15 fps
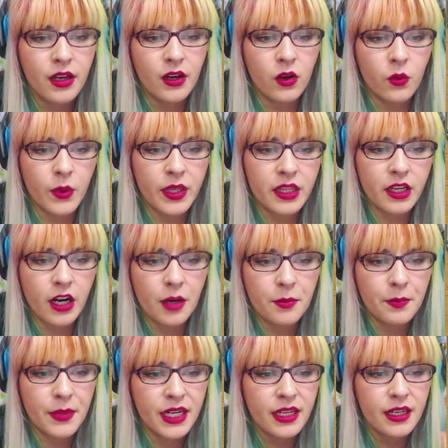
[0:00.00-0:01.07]
When there are
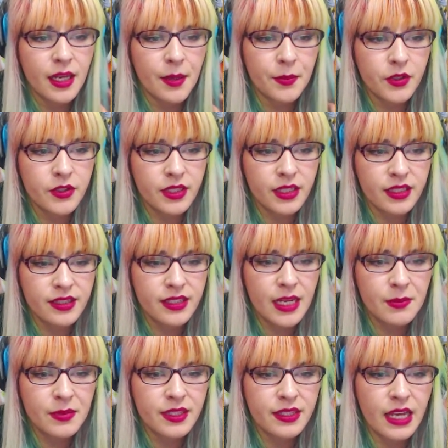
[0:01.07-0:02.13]
many numbers in the same
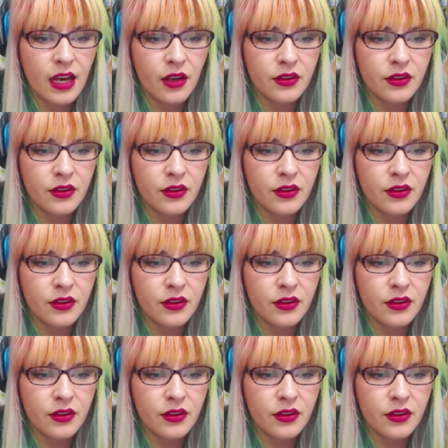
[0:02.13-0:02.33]
cell,